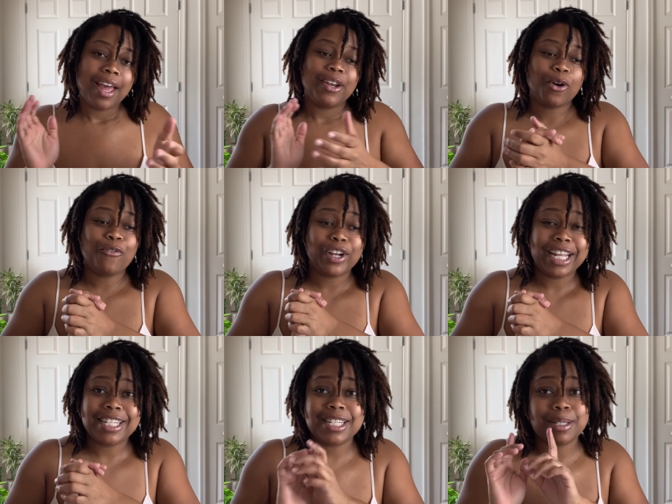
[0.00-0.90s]
Don't
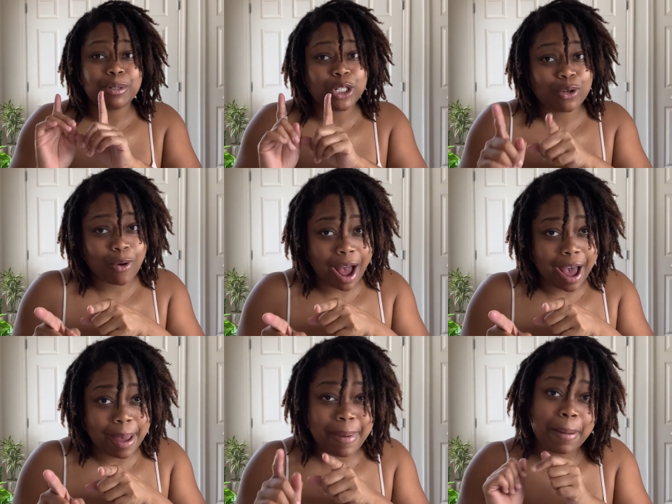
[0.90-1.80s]
forget to
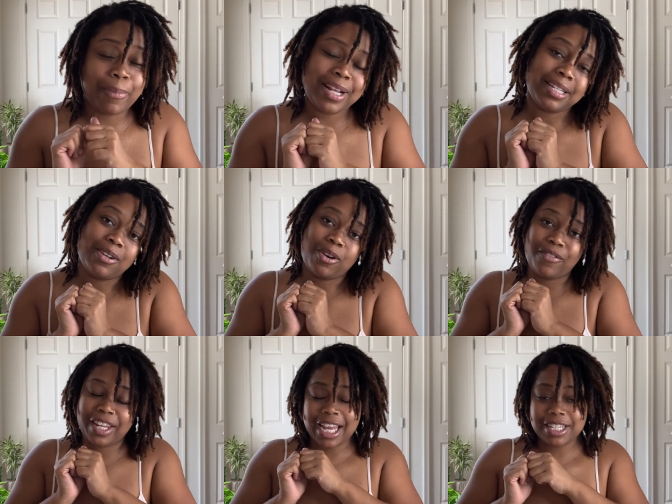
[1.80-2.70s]
subscribe and press the
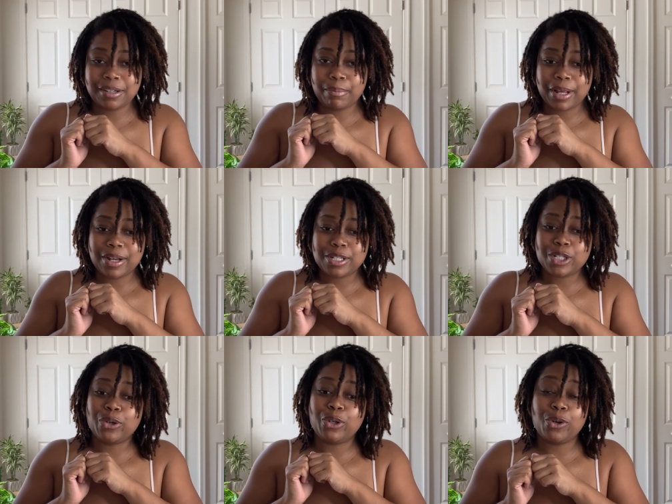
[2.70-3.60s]
notification bell
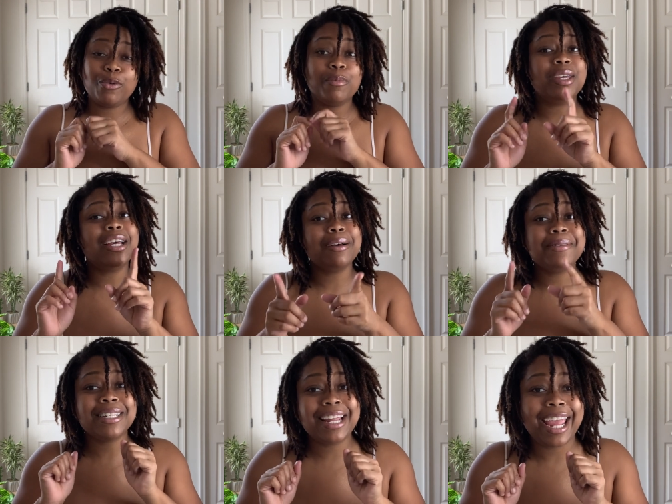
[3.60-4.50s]
so you will be up
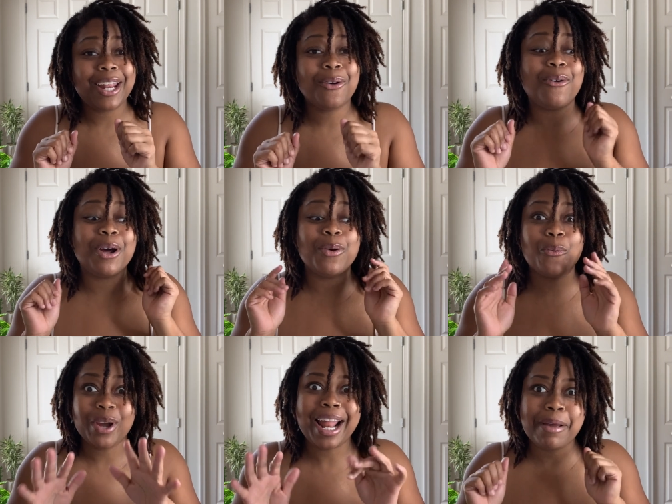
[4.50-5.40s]
to date on
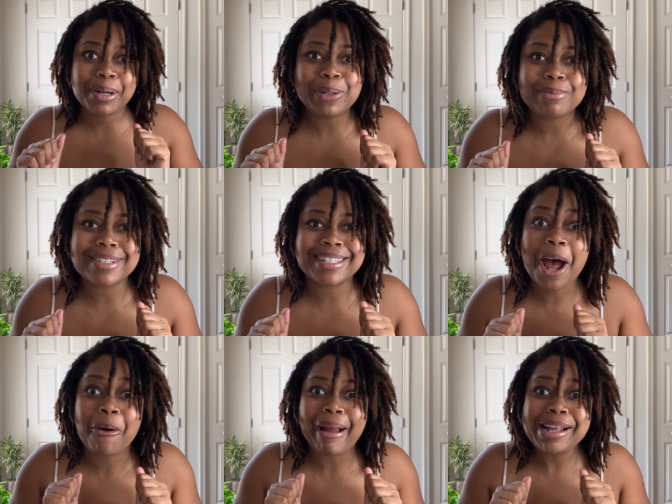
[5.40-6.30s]
when I post,
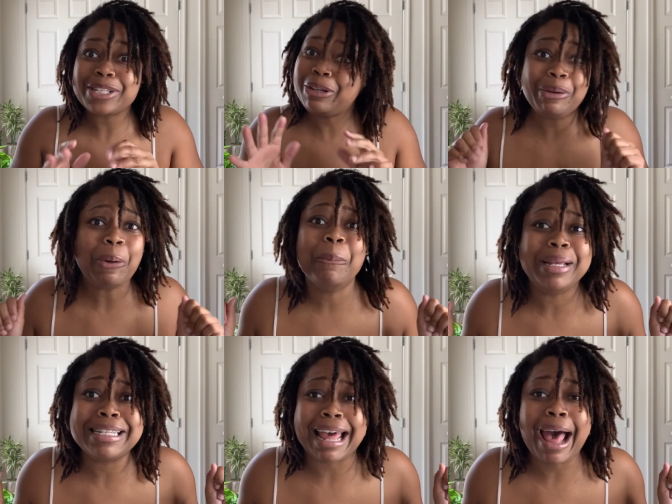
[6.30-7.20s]
all right? So you don't
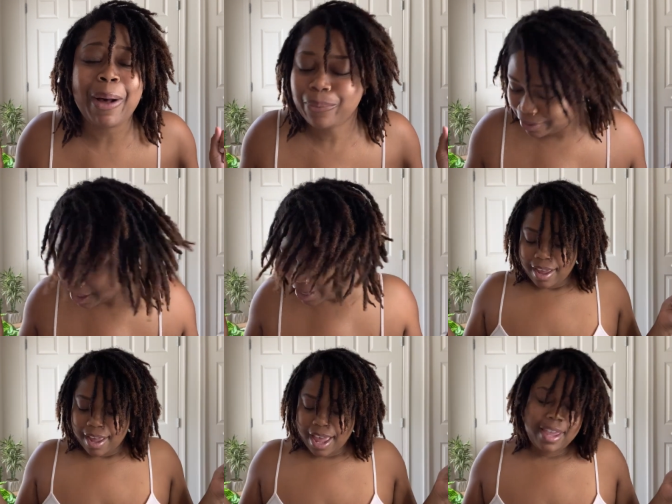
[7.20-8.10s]
miss out.
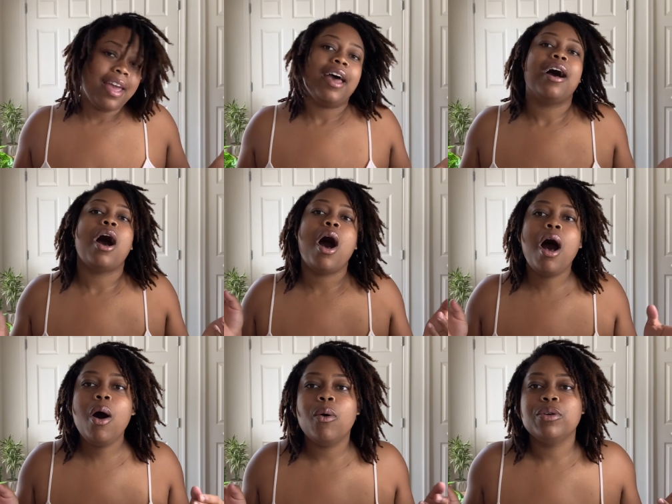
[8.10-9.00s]
And yeah,
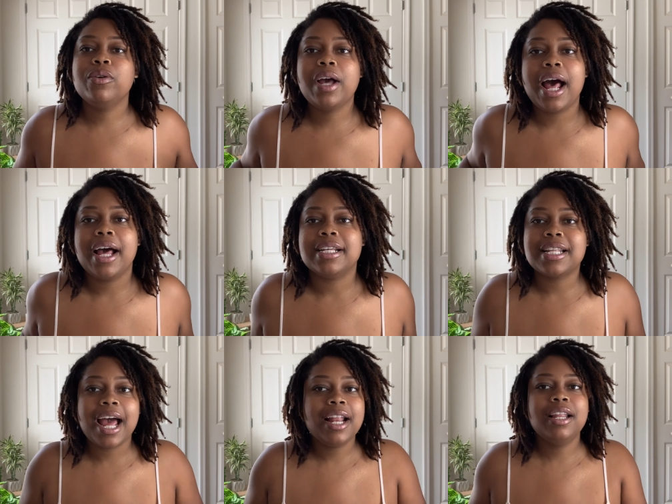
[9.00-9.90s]
oh, you guys,
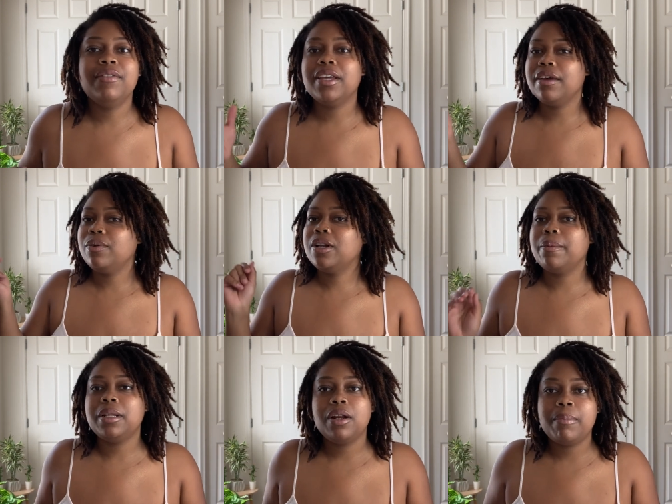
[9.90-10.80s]
I didn't even give you an
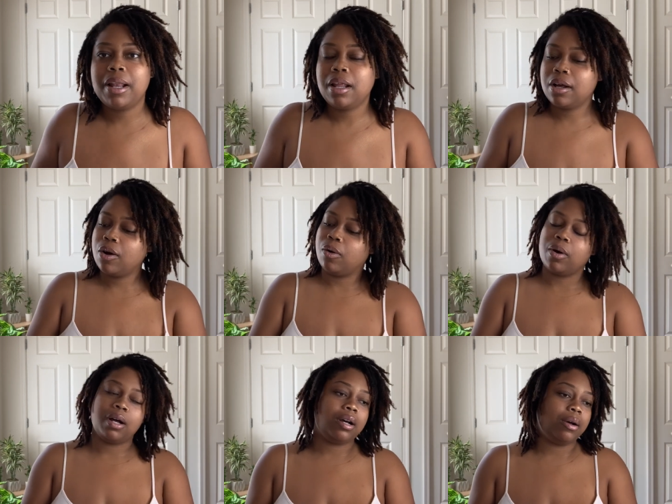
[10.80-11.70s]
update on my,
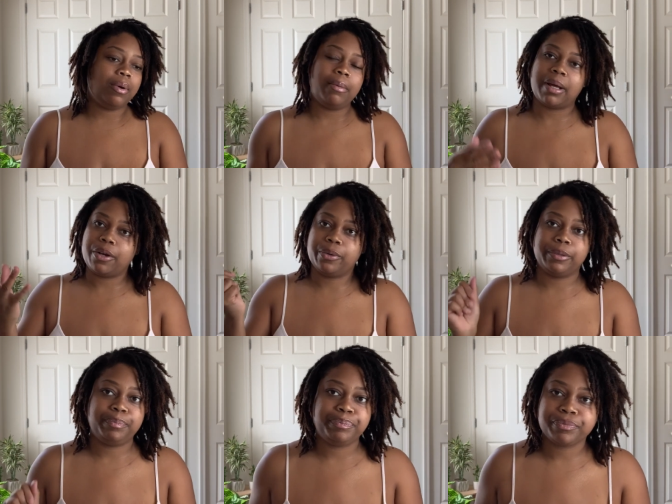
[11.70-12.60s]
oh, what am I doing?